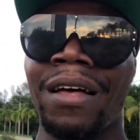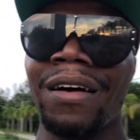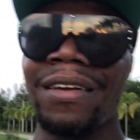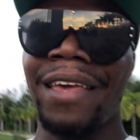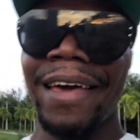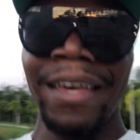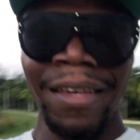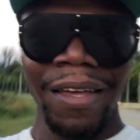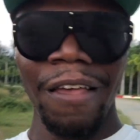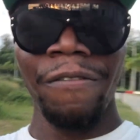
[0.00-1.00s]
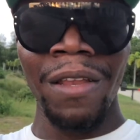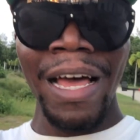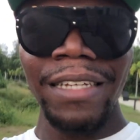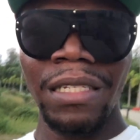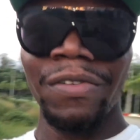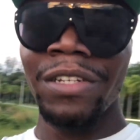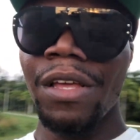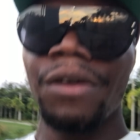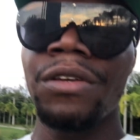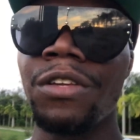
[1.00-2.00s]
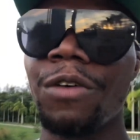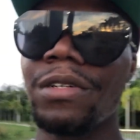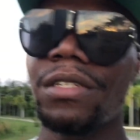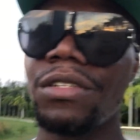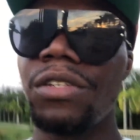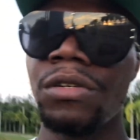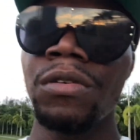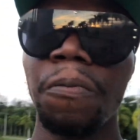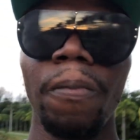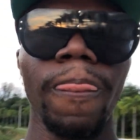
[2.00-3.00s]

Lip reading: Okay, if you like this video, you know what to do.